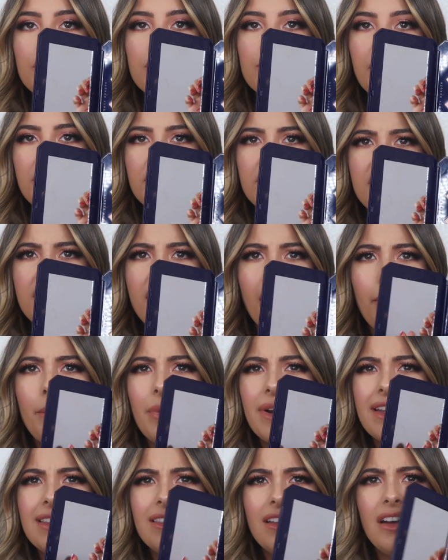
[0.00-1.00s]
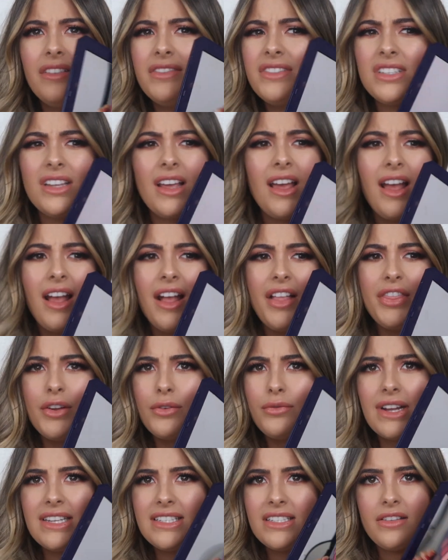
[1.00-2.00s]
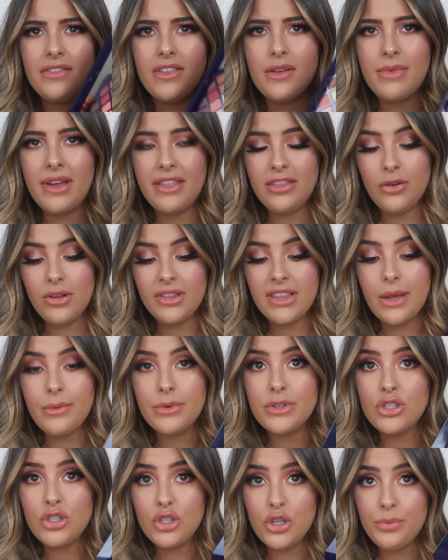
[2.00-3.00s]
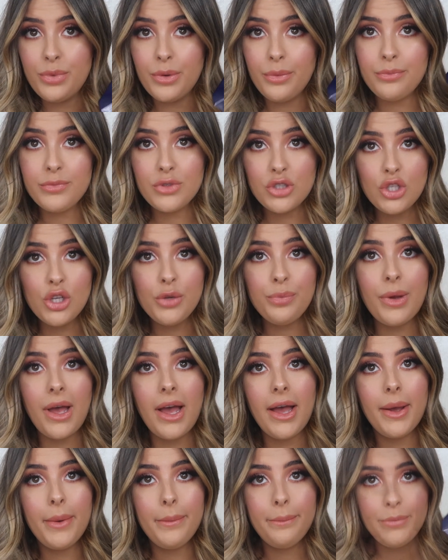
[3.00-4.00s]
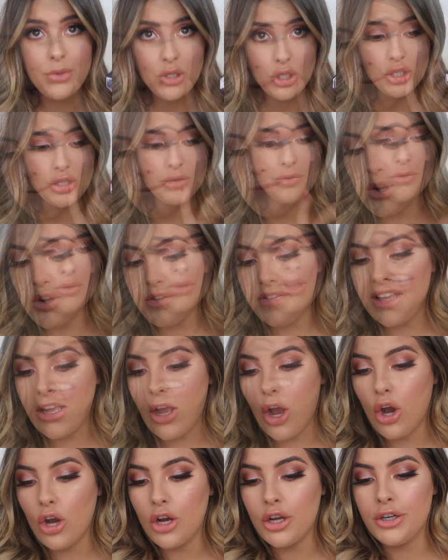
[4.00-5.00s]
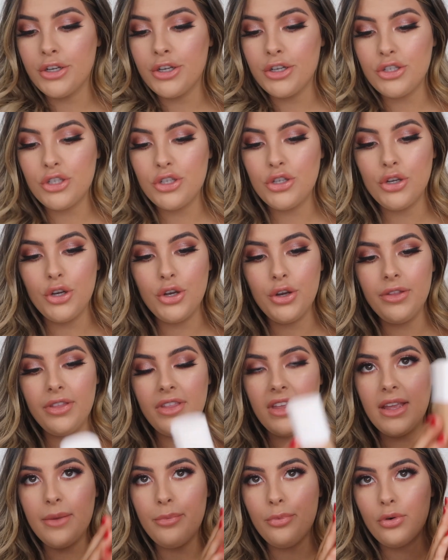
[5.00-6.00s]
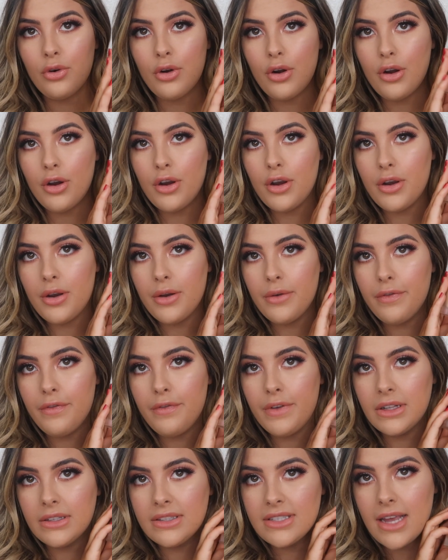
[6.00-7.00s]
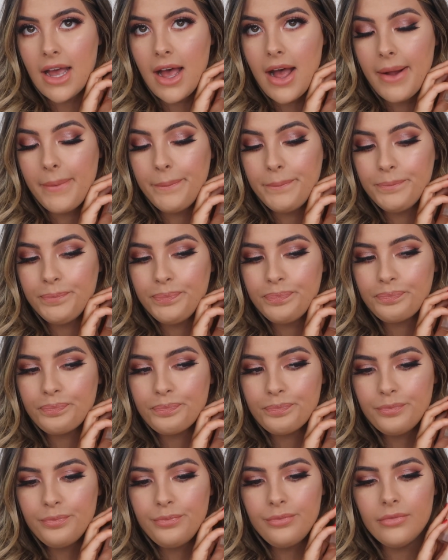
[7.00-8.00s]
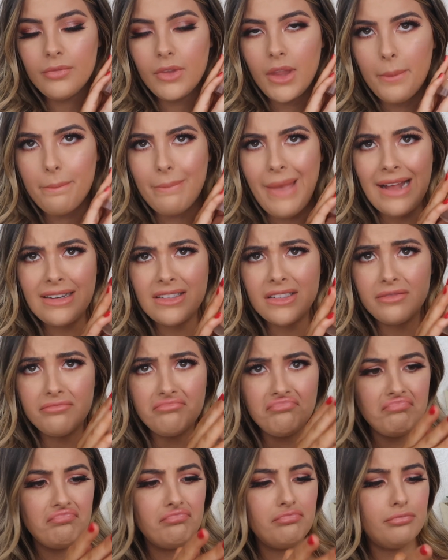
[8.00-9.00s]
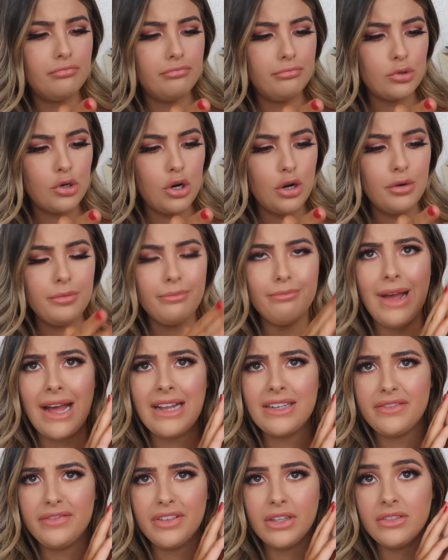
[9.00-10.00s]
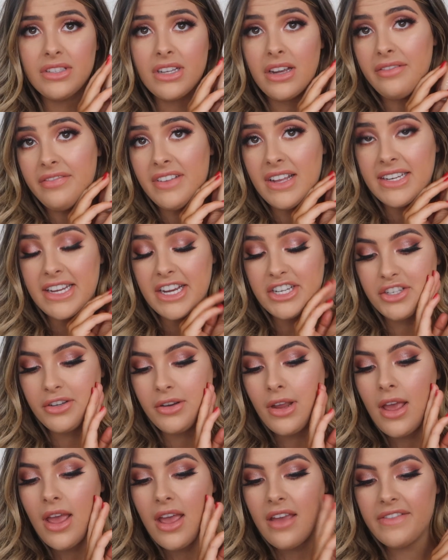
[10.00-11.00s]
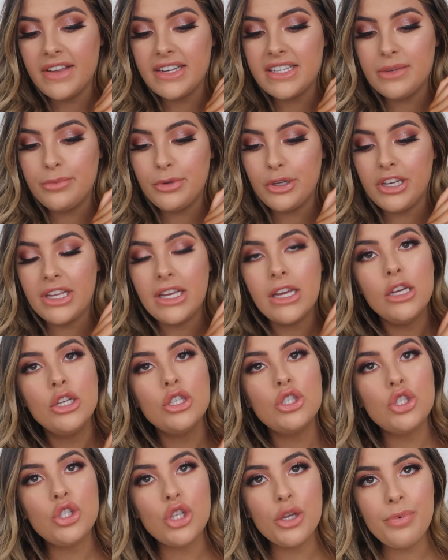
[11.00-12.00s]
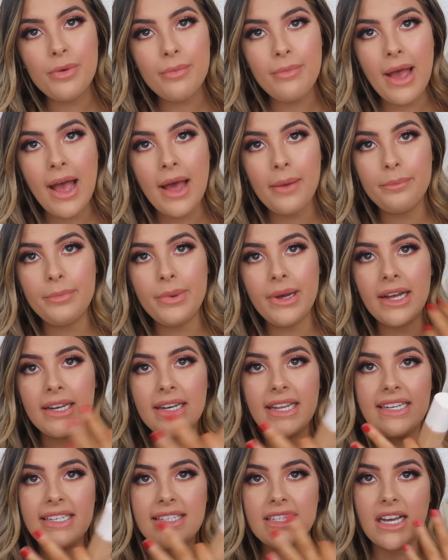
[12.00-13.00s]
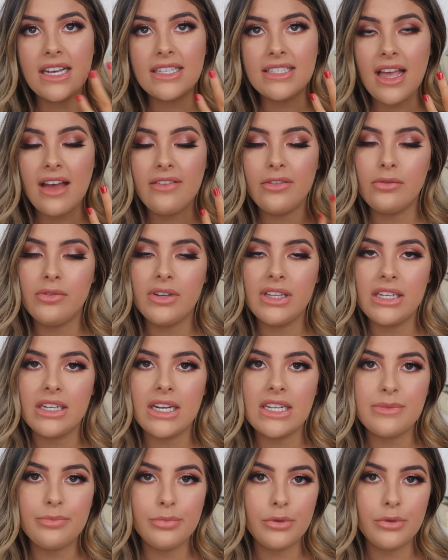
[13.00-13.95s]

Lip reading: too much here, but I loved the rest of them. I thought they were super beautiful. Moving on to the PROFILTER matte filter foundation, Fenty Beauty, super matte, but it does have a really nice